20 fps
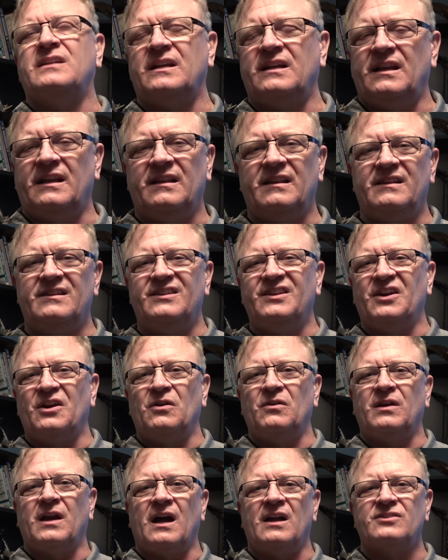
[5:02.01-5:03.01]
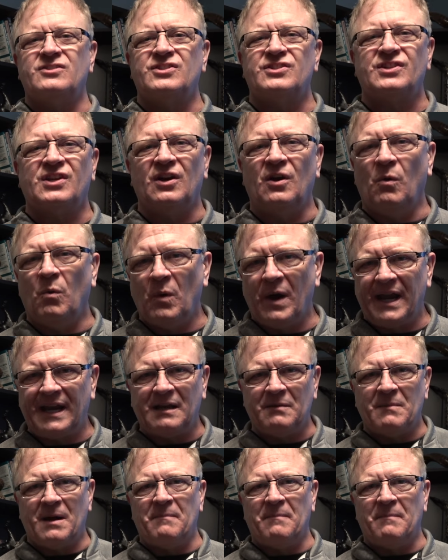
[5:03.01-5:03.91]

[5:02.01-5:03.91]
you know, God's just going to wake him